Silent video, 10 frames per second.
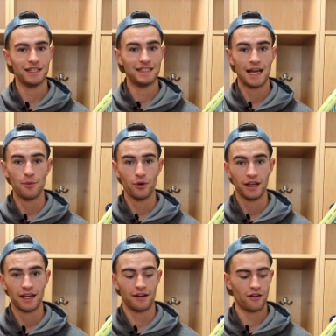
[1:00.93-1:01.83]
really
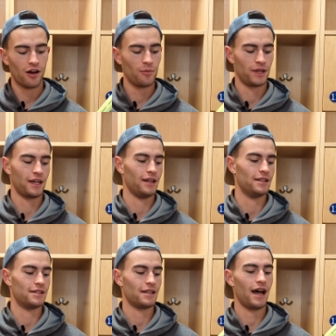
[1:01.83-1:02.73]
demoing it at all
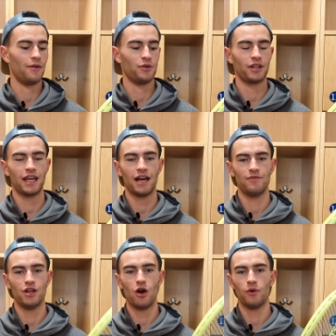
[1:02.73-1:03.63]
because I really
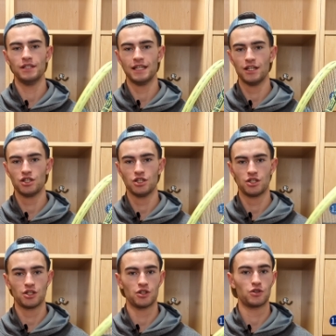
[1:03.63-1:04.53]
have no
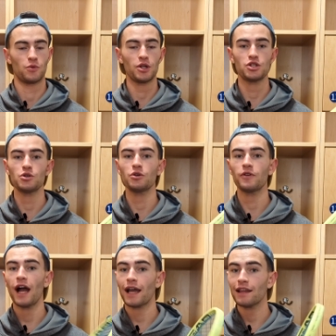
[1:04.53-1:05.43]
intentions to switch to a
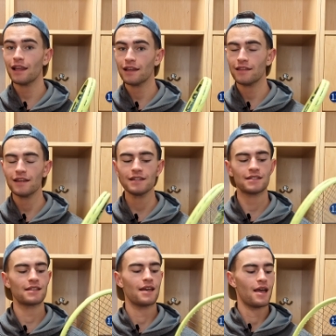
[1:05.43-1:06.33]
racket like
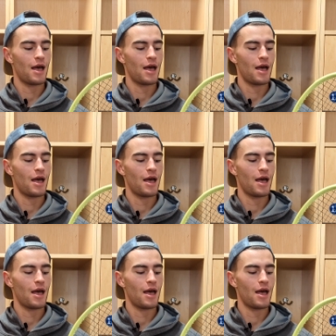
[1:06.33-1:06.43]
this.